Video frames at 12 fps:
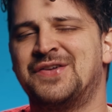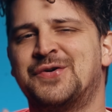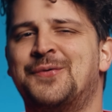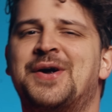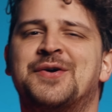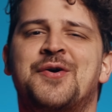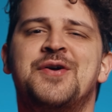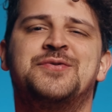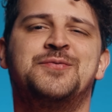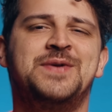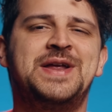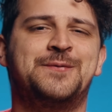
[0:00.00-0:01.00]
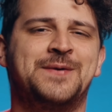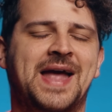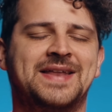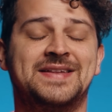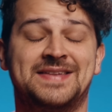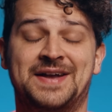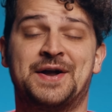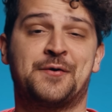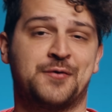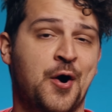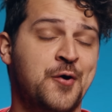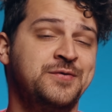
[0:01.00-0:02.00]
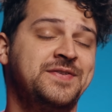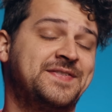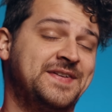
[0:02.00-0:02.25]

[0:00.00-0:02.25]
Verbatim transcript: so we are going to recreate it in our own